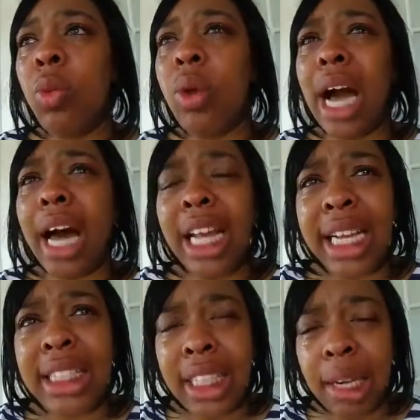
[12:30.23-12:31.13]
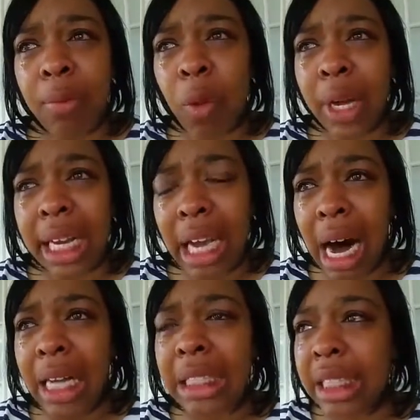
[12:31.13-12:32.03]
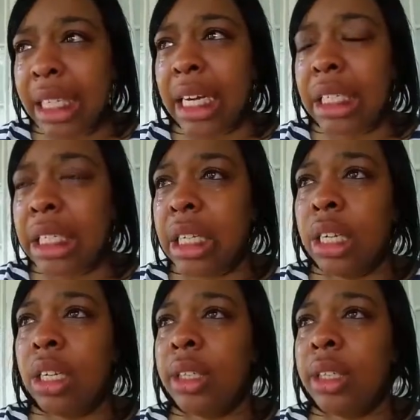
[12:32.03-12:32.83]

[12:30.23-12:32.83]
We got to accept what God says.